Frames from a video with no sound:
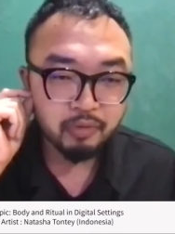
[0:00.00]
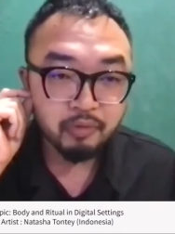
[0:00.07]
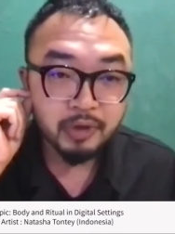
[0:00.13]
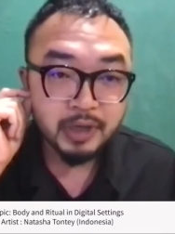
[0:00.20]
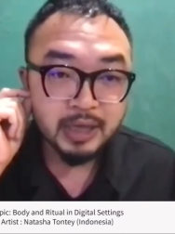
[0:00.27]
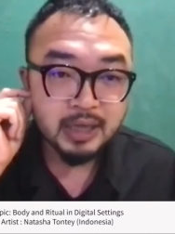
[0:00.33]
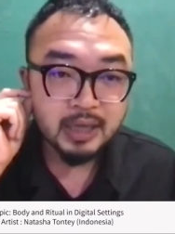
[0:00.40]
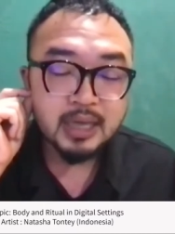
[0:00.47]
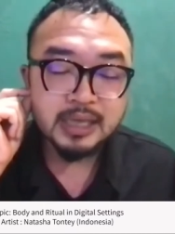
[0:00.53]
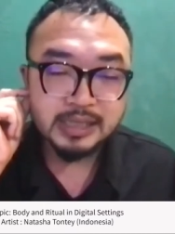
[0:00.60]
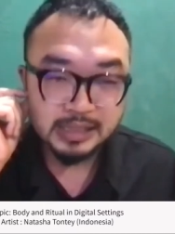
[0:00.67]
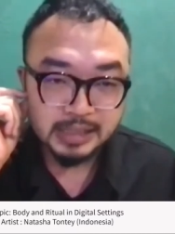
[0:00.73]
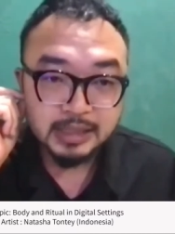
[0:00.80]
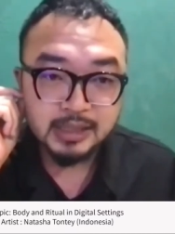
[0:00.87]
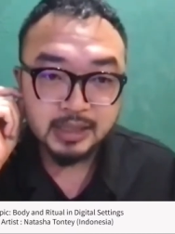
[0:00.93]
three
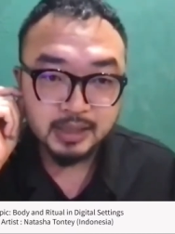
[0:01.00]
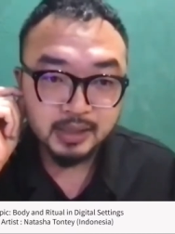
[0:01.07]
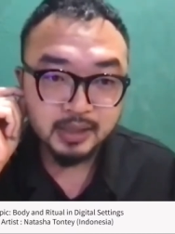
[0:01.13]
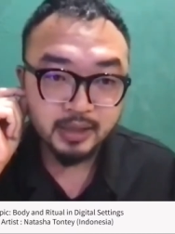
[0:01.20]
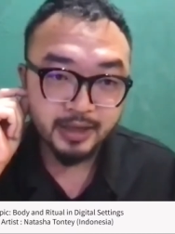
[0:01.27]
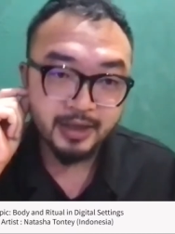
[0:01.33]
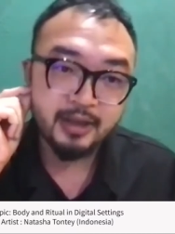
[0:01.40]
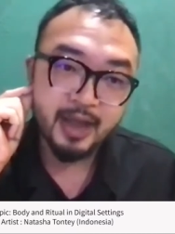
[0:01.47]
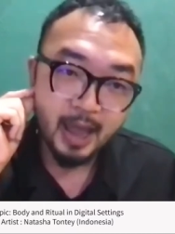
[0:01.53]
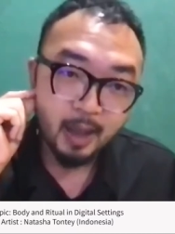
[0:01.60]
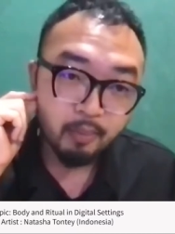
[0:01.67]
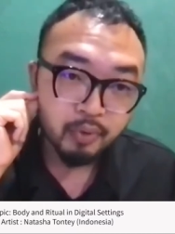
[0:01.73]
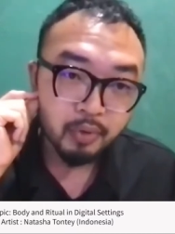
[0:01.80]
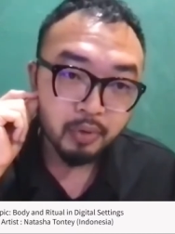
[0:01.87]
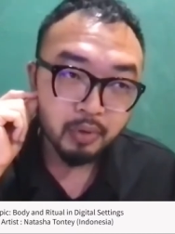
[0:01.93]
seasons in
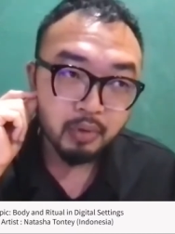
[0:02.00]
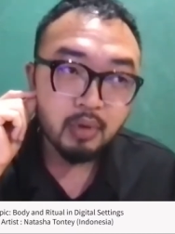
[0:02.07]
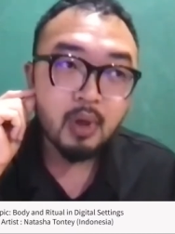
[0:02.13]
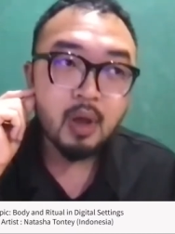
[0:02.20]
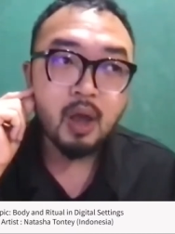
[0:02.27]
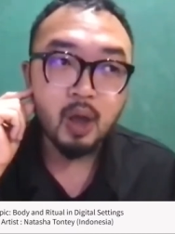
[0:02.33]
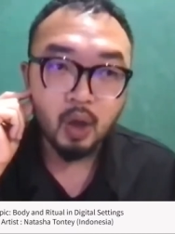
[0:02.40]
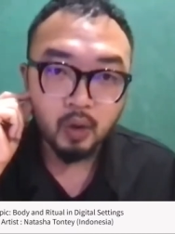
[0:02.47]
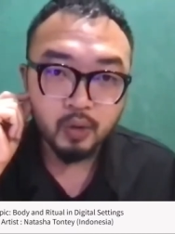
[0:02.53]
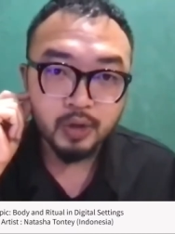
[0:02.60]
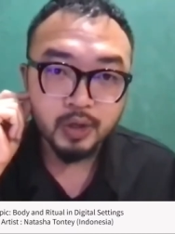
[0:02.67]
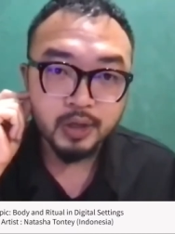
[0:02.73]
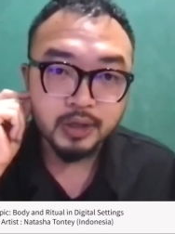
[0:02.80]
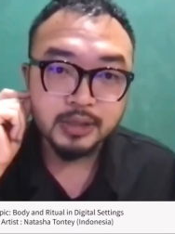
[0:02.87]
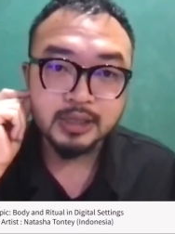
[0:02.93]
April,
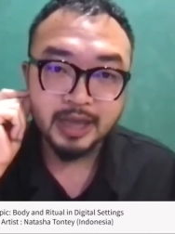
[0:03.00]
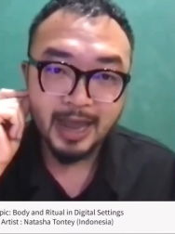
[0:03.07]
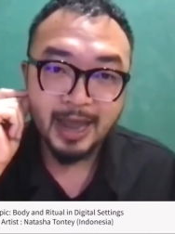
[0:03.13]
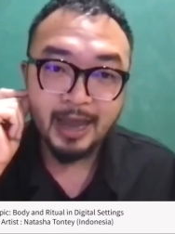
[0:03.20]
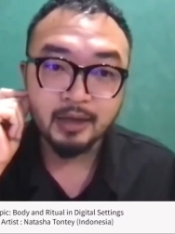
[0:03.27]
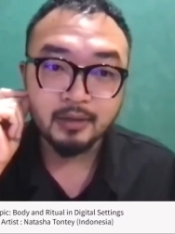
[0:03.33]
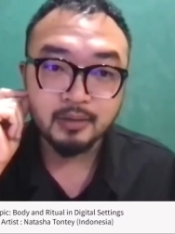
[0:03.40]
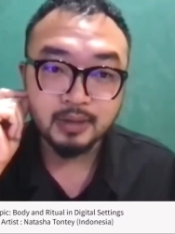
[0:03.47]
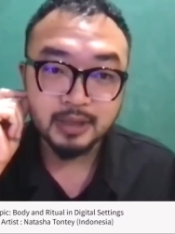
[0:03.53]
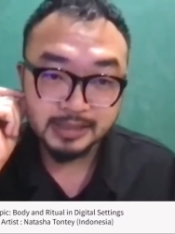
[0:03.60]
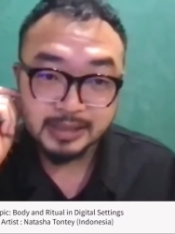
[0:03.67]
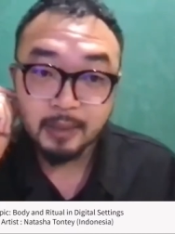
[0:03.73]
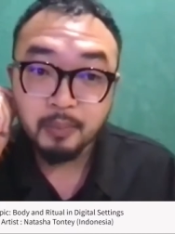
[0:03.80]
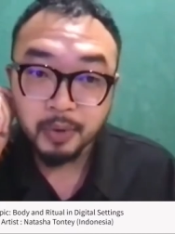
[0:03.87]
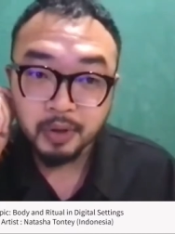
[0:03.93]
August, and
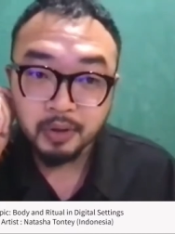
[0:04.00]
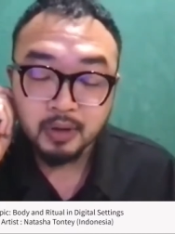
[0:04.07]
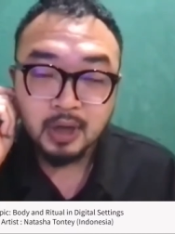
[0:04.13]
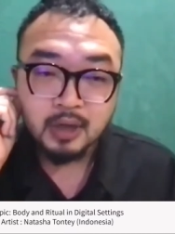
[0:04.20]
December.